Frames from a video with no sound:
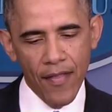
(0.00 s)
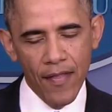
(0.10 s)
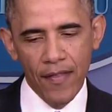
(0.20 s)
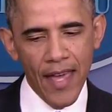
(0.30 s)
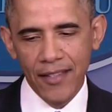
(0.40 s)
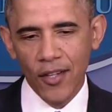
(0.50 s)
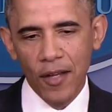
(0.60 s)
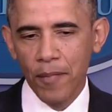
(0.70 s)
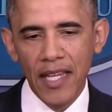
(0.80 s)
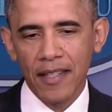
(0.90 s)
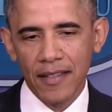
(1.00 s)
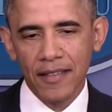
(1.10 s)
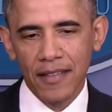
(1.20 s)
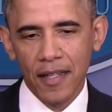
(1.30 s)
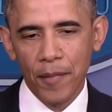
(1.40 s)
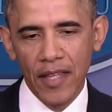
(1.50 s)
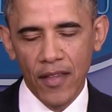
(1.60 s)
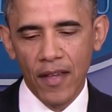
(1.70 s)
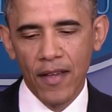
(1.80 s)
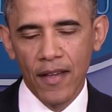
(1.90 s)
That's on me. I mean,
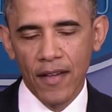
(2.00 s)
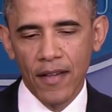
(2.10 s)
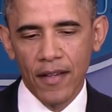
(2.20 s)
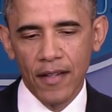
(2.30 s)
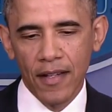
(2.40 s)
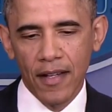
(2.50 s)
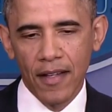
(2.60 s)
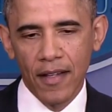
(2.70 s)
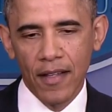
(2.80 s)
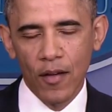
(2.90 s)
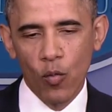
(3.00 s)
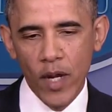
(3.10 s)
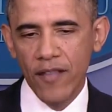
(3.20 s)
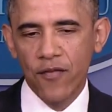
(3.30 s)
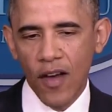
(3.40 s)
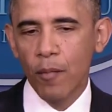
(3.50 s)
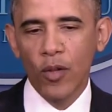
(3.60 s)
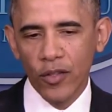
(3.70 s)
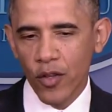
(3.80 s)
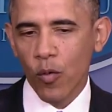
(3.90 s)
we
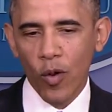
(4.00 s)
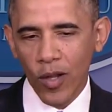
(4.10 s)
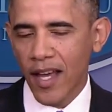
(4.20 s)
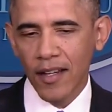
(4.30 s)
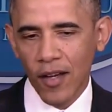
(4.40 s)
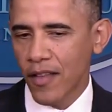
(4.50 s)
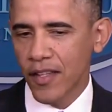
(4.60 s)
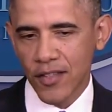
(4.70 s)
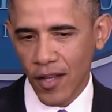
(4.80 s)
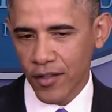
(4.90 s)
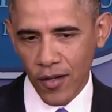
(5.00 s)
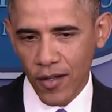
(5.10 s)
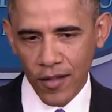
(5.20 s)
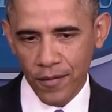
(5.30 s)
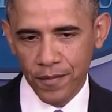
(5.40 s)
fumbled the rollout on this healthcare law,